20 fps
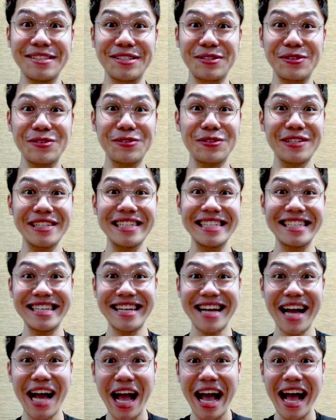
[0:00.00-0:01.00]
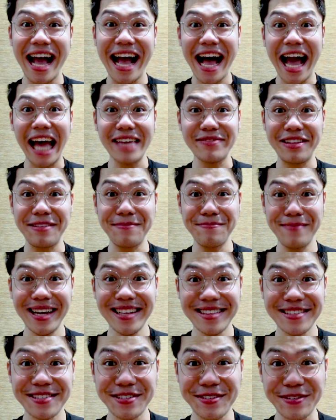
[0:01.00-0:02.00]
school. I'm in
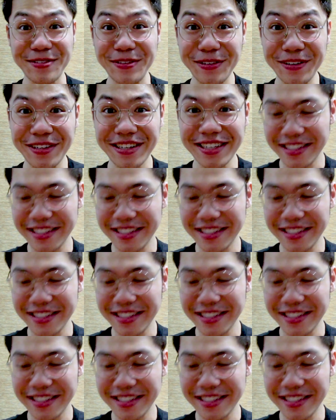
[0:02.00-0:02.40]
med school.